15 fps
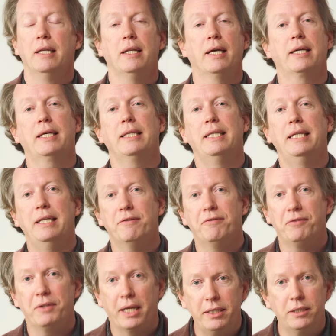like the
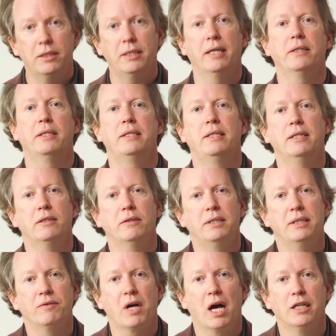inflationary
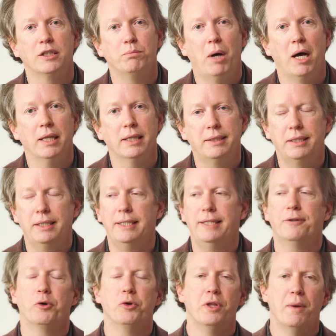theory of
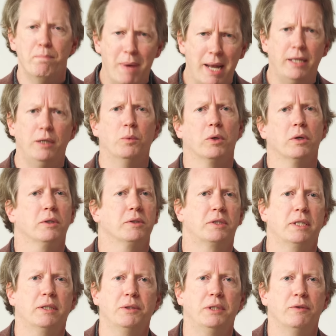cosmology or the many worlds
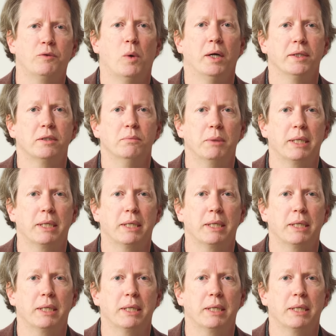theory of quantum